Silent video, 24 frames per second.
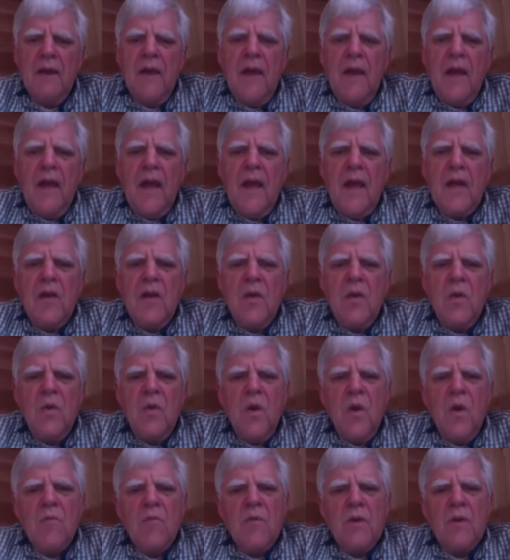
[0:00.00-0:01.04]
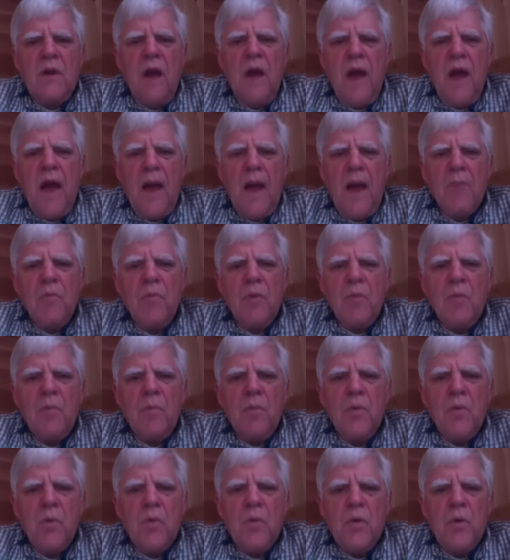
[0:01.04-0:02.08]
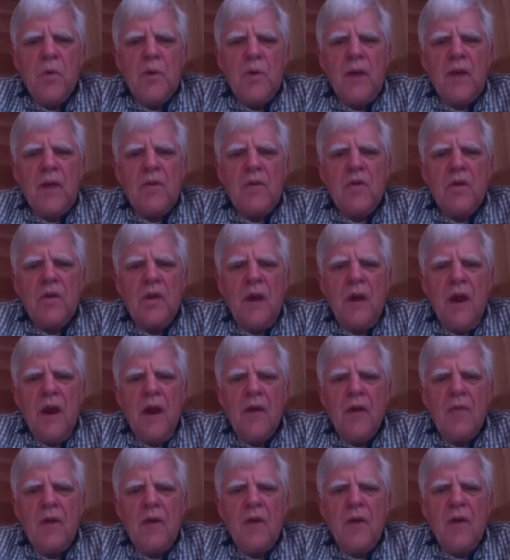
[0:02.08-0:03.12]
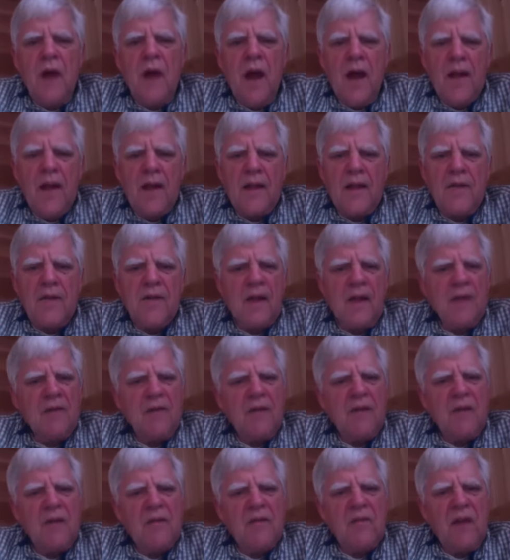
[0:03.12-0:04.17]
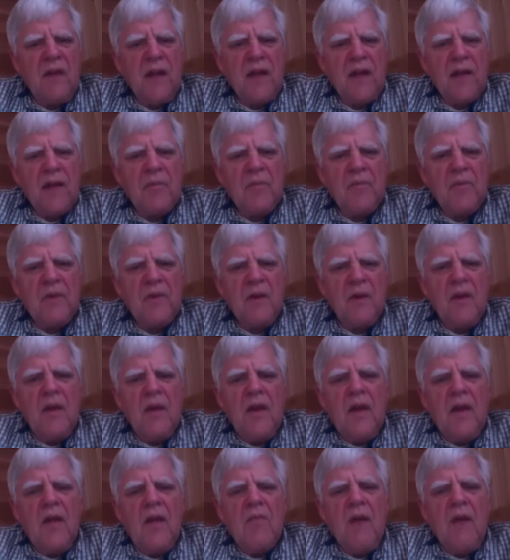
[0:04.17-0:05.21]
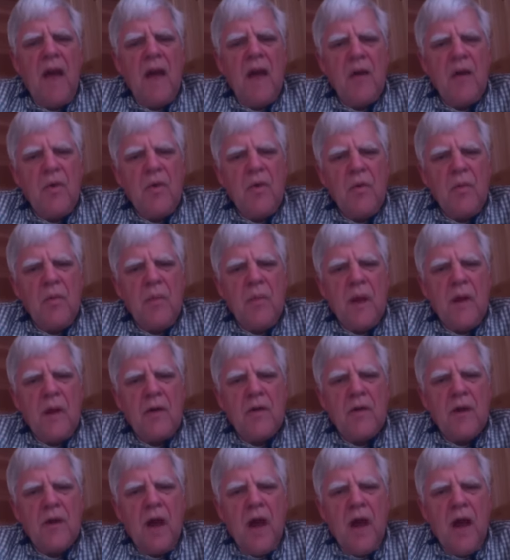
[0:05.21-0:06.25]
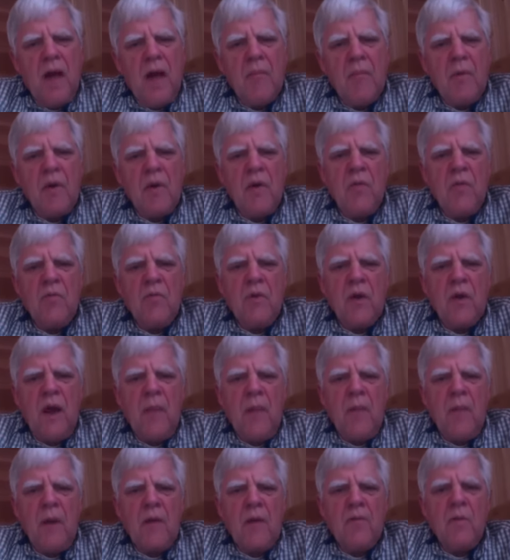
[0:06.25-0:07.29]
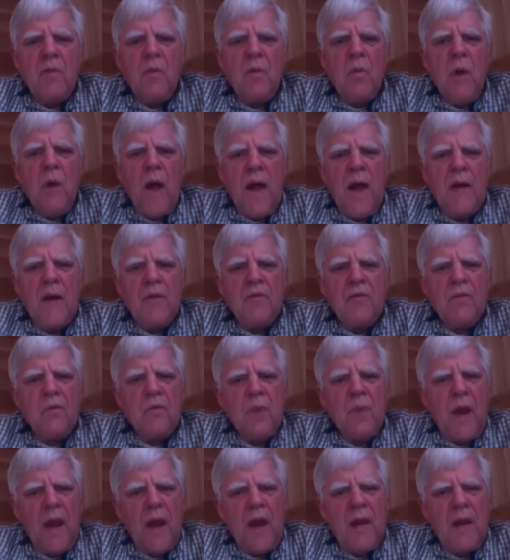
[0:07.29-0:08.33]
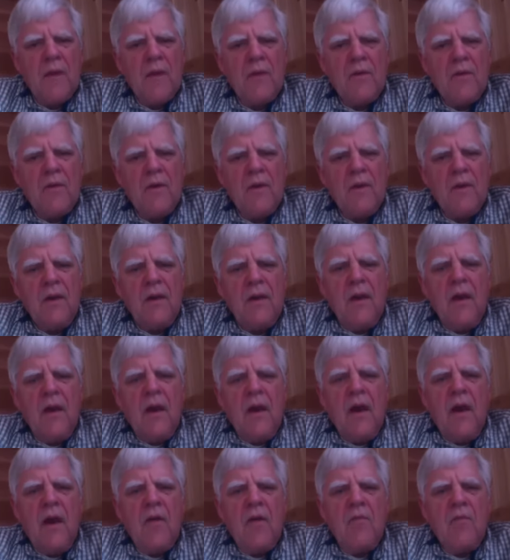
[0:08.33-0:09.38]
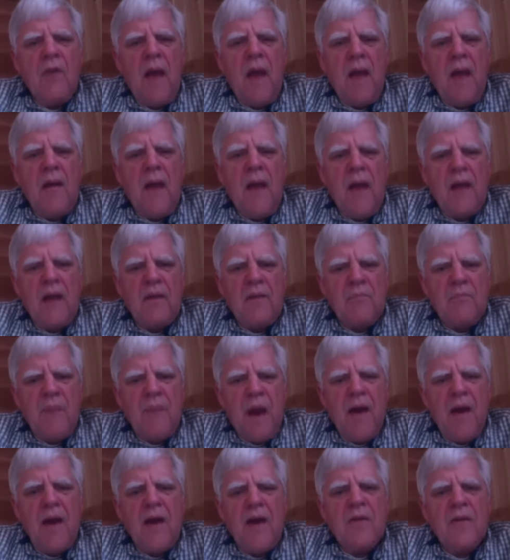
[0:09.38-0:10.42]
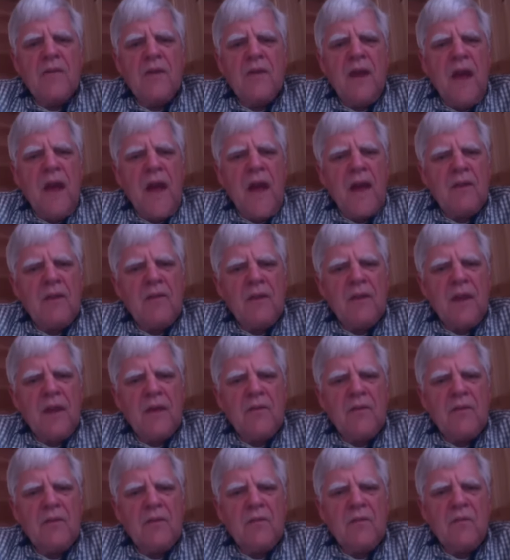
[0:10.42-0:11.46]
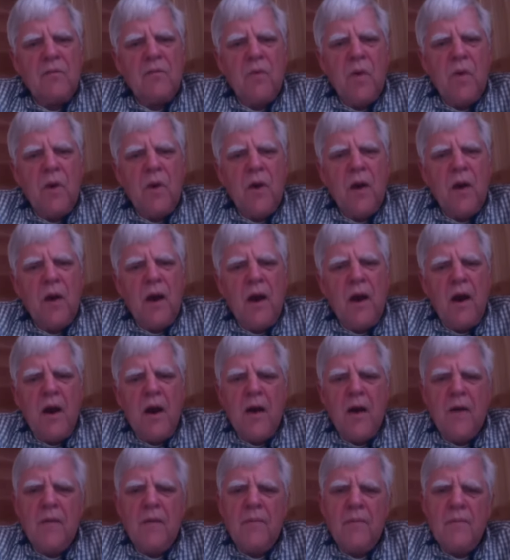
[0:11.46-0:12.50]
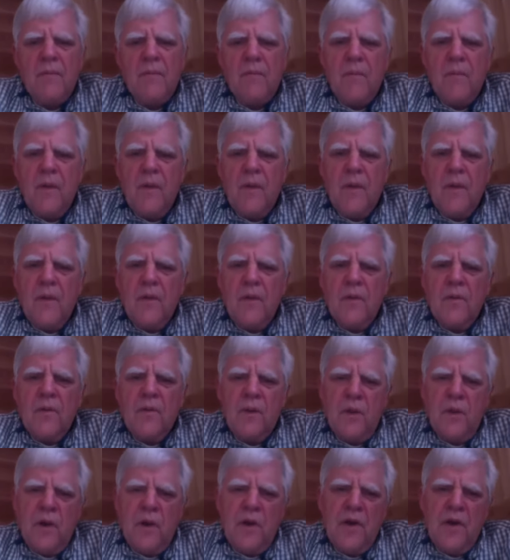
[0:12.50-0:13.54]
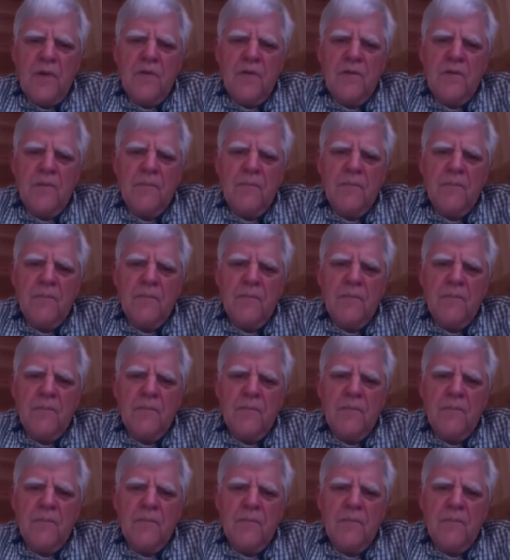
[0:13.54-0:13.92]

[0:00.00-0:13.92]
and who over time will pool and share their knowledge as it develops of how to do a better job at overcoming the widest range of barriers to access for our learners.